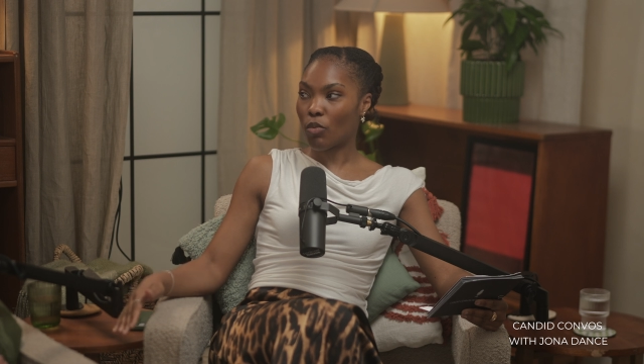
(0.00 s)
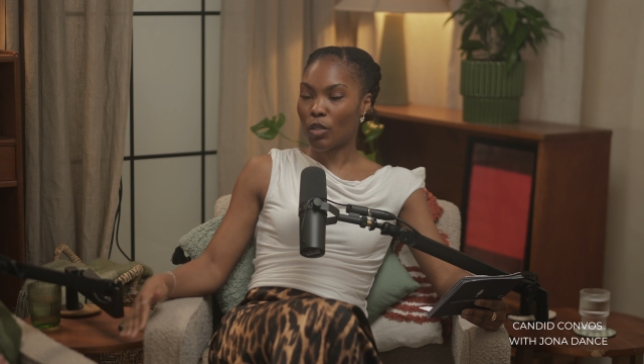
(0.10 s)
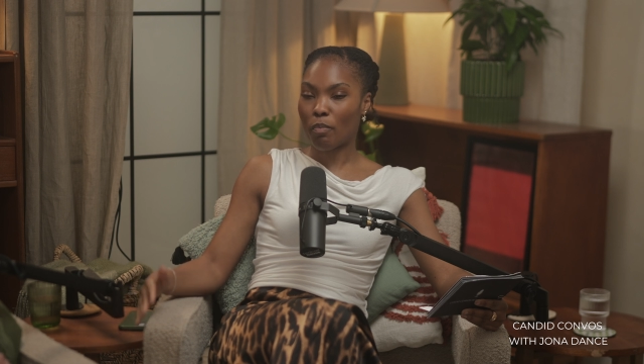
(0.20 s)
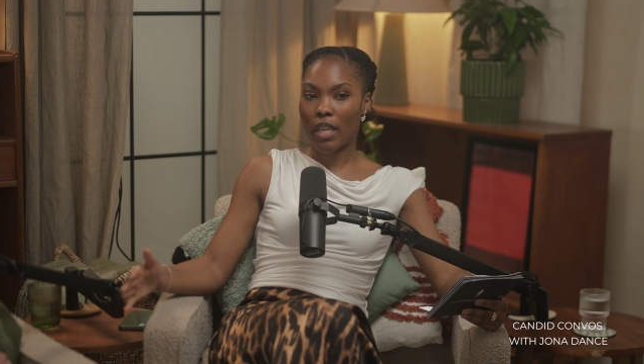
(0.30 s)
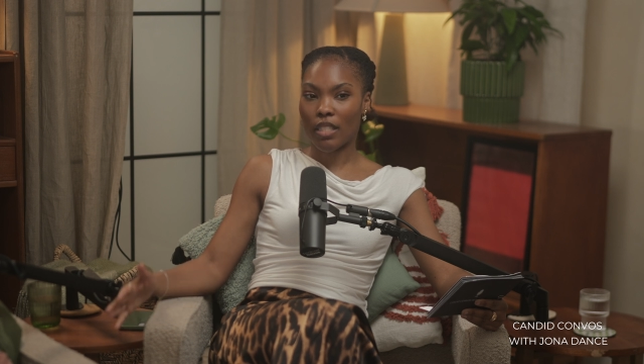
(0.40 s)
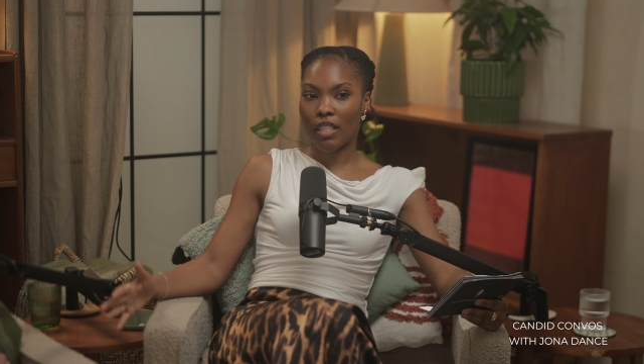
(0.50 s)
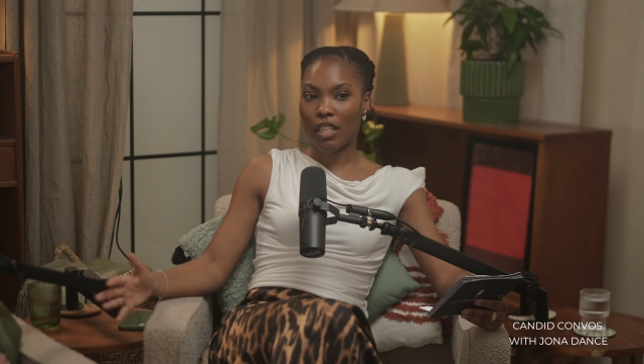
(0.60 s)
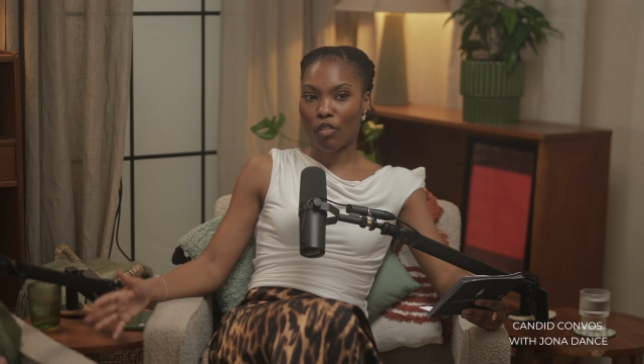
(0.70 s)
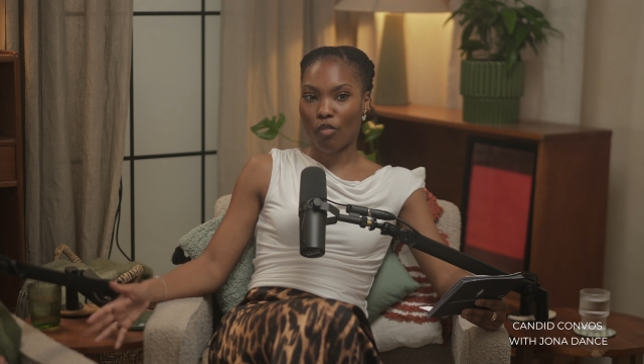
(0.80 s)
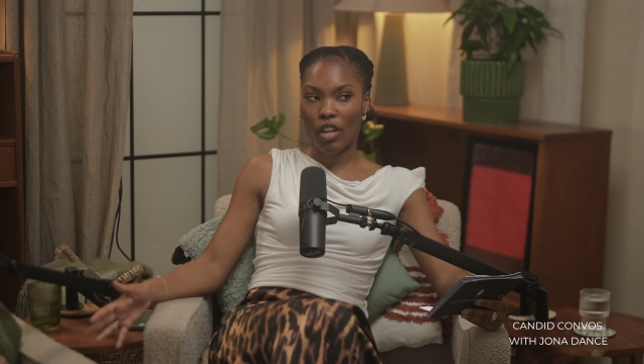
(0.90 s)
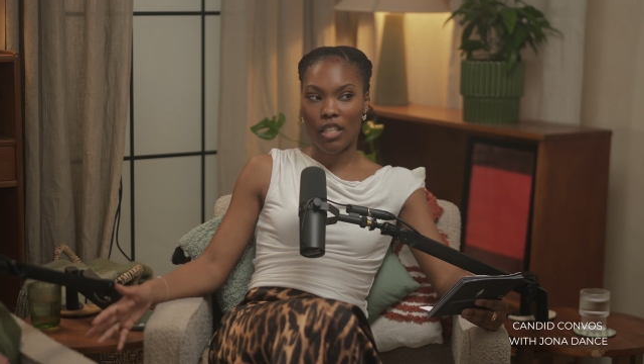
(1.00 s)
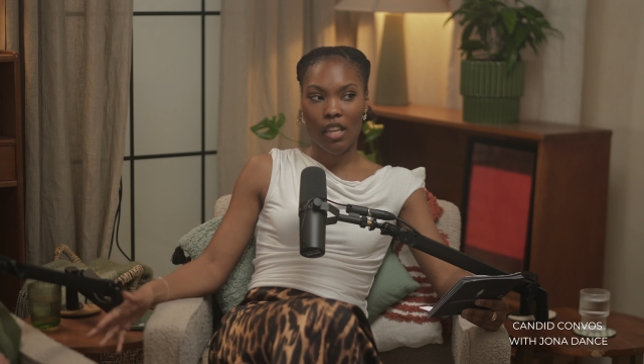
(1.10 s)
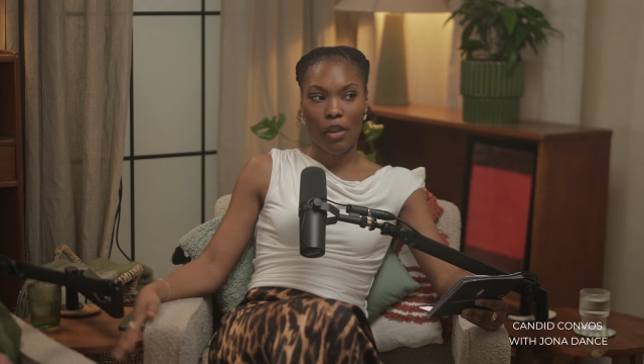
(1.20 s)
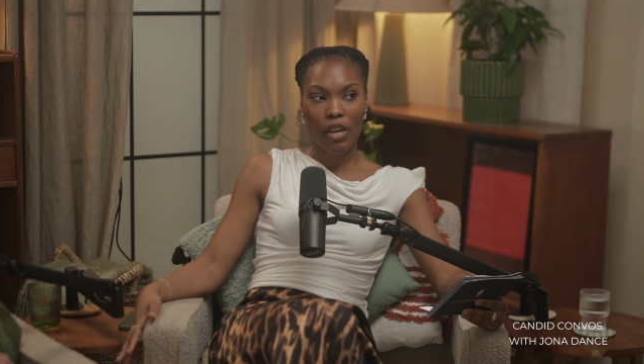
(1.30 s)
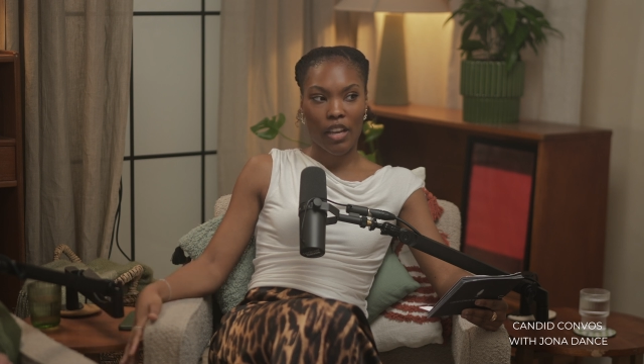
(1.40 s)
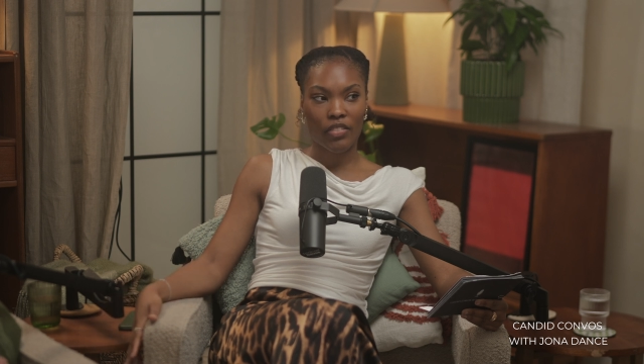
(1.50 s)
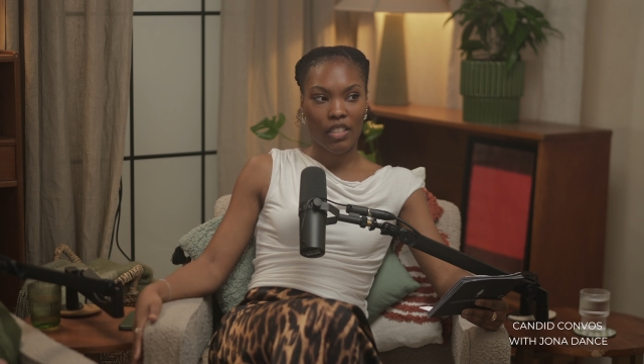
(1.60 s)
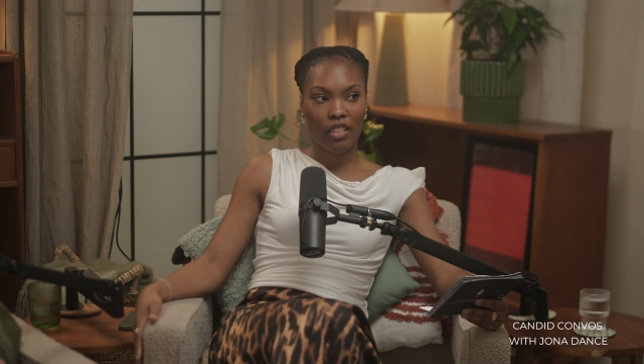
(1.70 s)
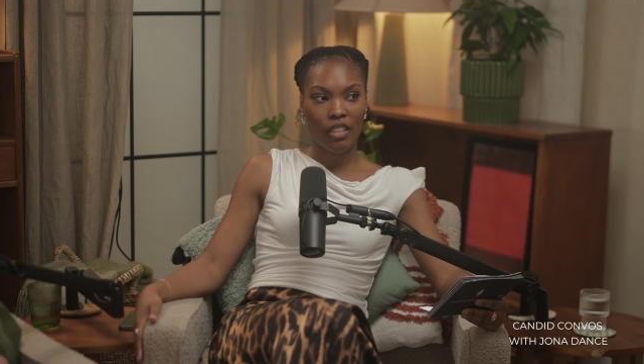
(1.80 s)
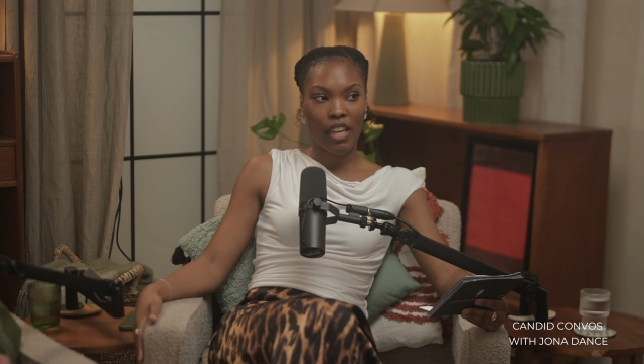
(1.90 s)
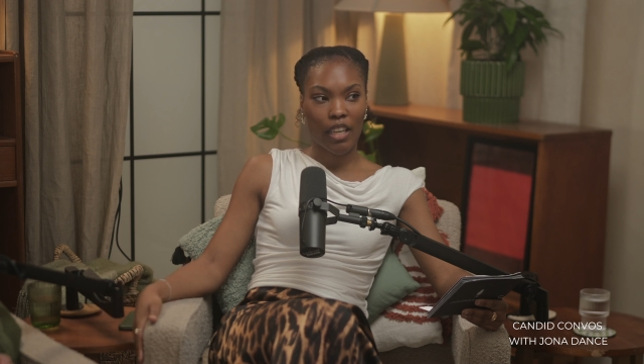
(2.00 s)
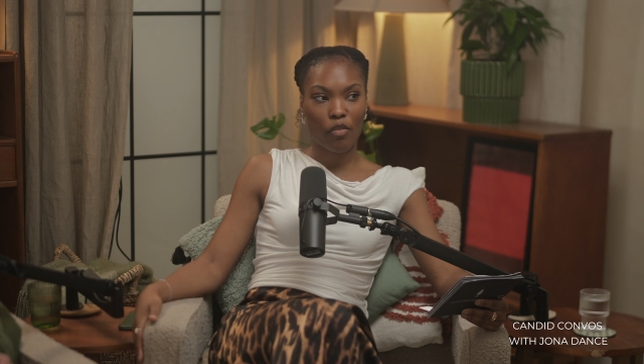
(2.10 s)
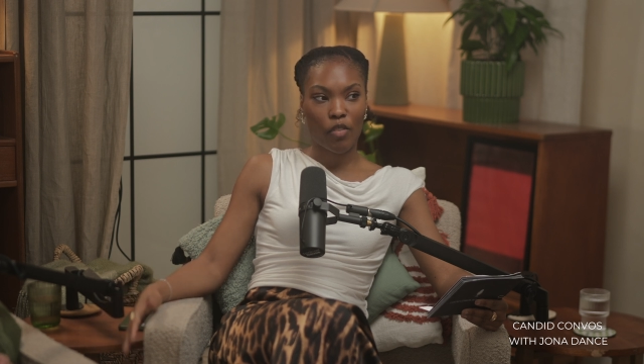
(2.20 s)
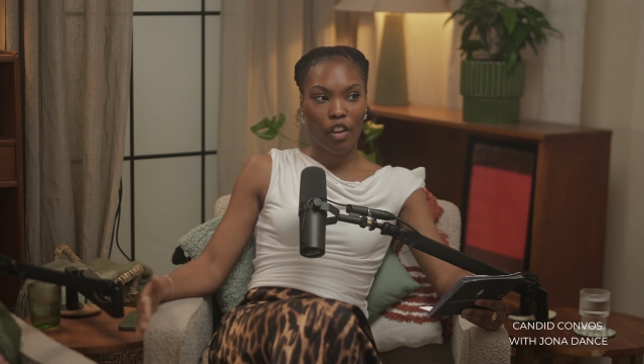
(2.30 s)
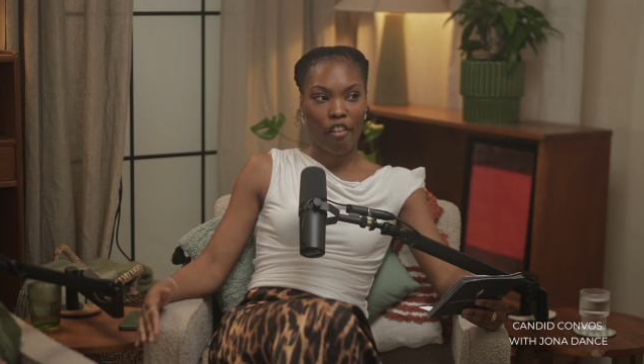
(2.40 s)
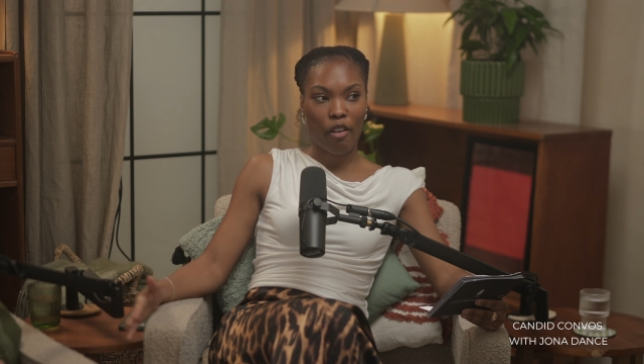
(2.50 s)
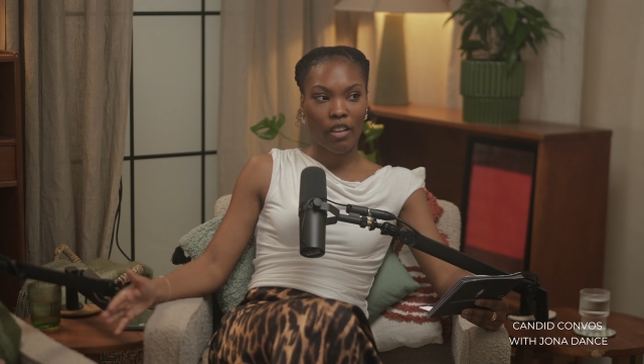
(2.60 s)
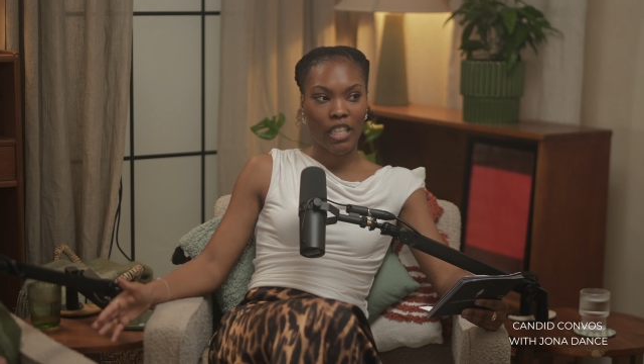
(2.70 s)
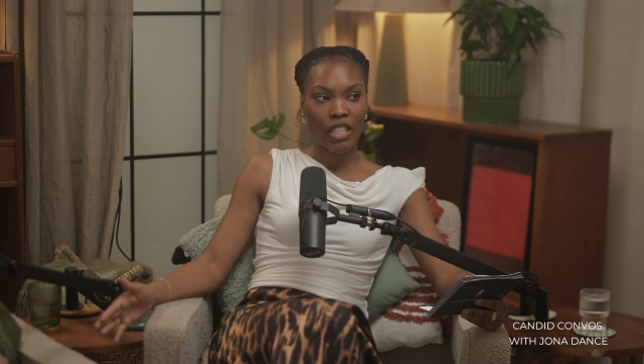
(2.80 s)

was basically the phrase that I would have to like figure out in